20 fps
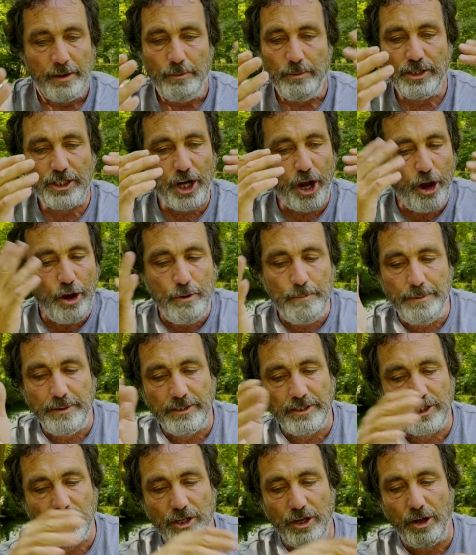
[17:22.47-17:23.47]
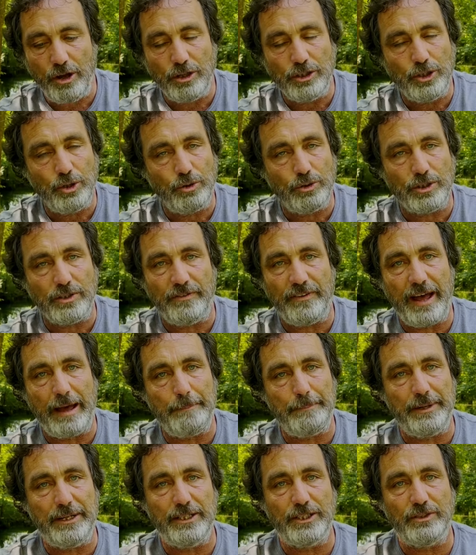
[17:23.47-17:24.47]
which opens a lot of doors of
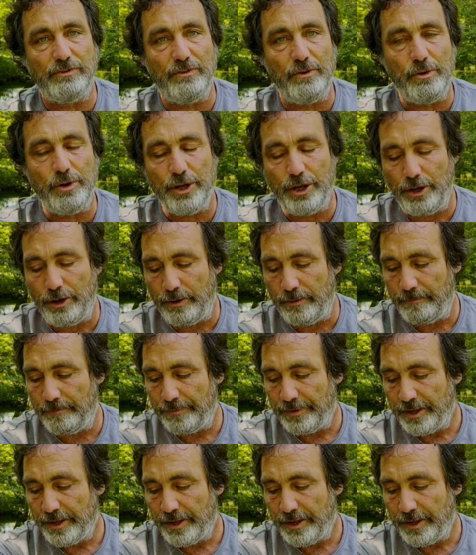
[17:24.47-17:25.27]
happiness for you.